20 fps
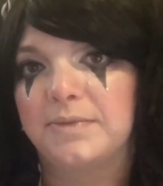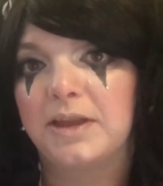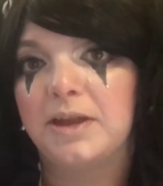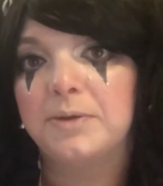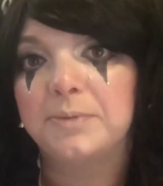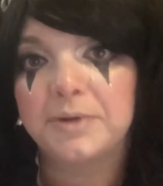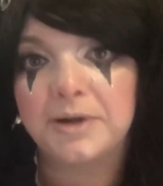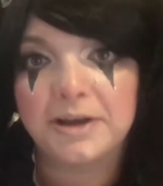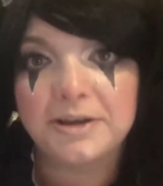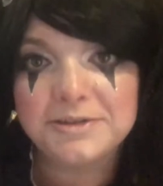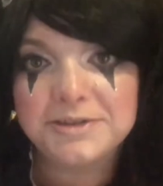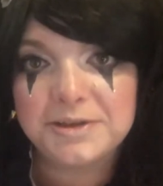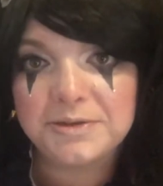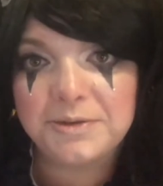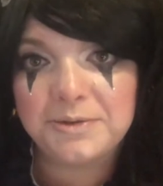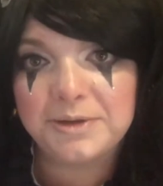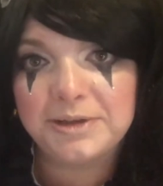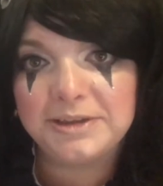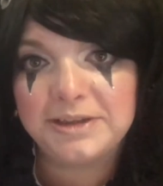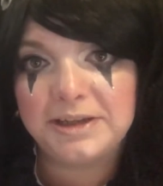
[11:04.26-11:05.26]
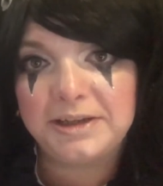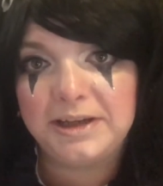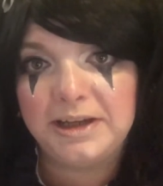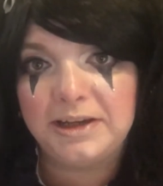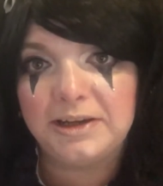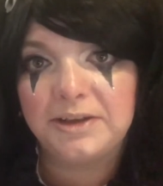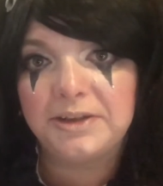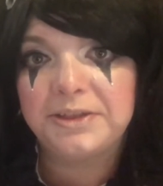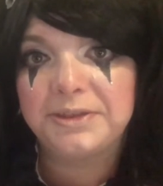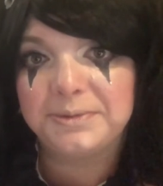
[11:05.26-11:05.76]
We're also going to
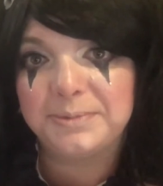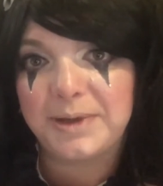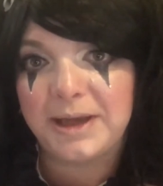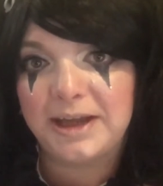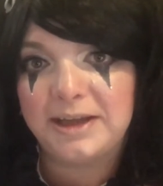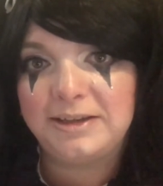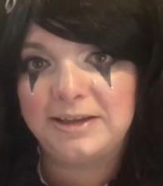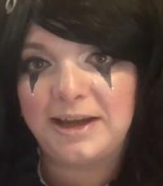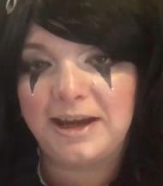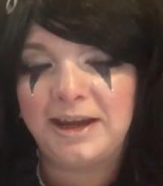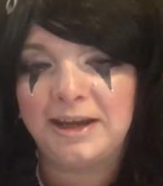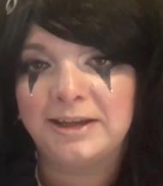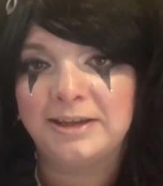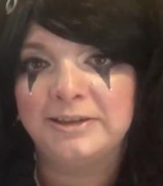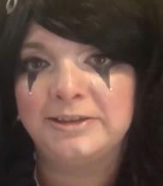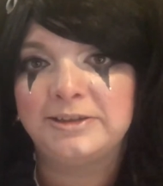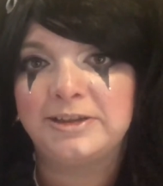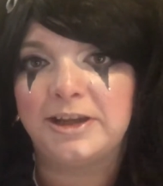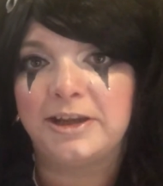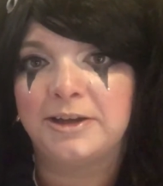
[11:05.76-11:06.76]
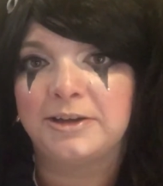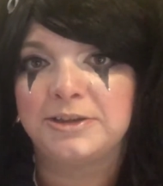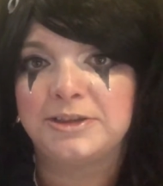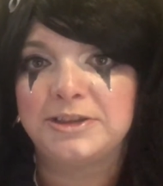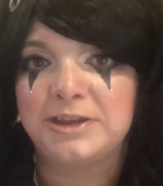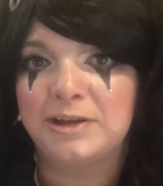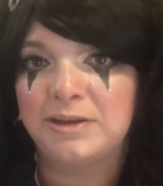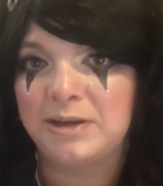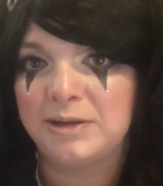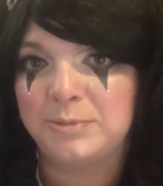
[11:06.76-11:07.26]
need thread and our
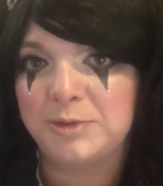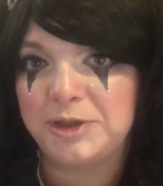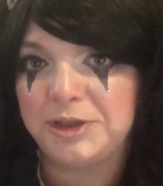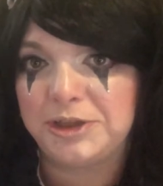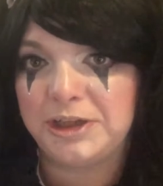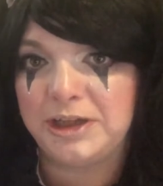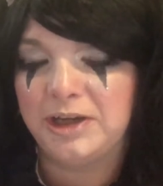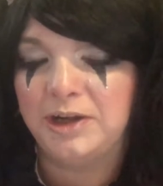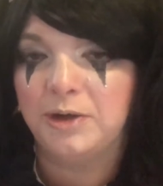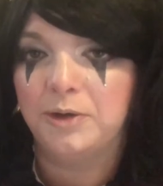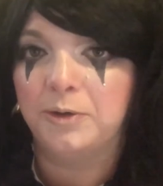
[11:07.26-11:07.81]
sewing machine,